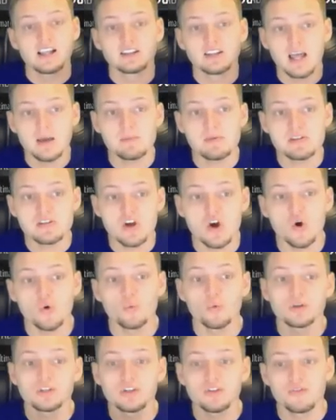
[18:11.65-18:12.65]
Let me know
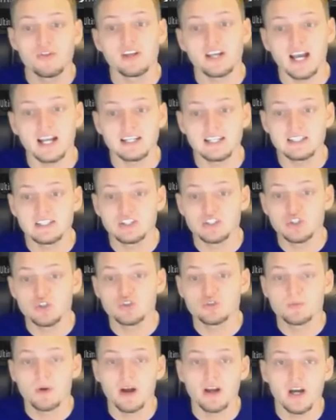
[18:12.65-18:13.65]
where you think I need to
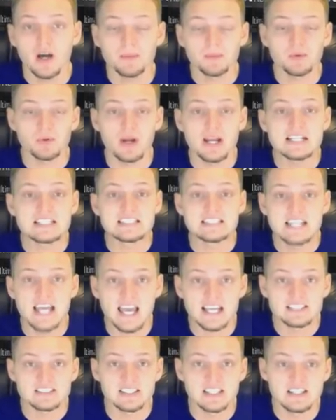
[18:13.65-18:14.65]
use my upgrades
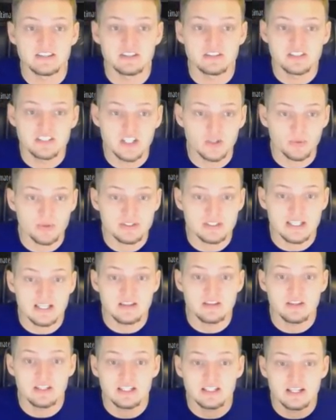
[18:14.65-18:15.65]
next in the series
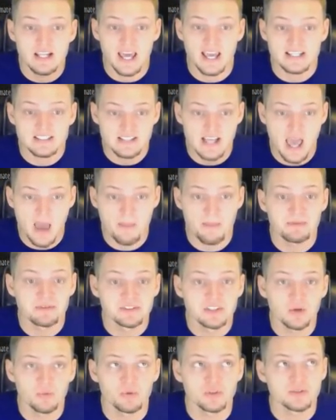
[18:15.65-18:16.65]
in the next
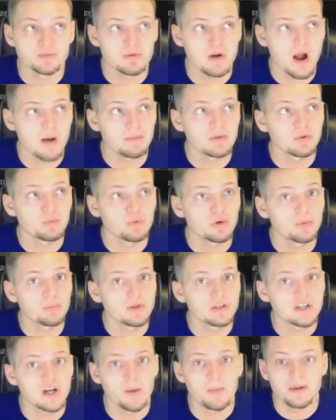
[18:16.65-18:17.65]
episode, which probably will
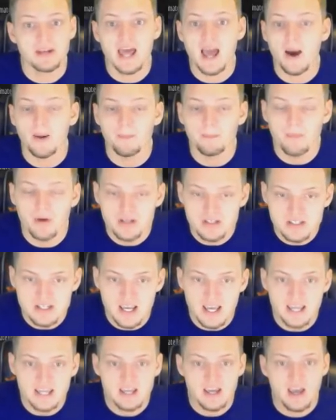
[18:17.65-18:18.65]
be coming out
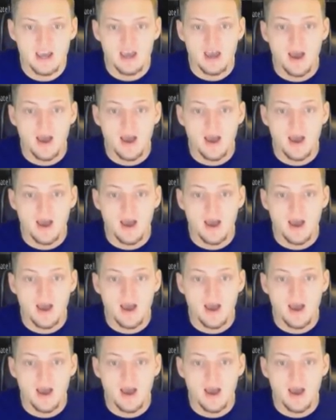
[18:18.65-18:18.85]
Monday.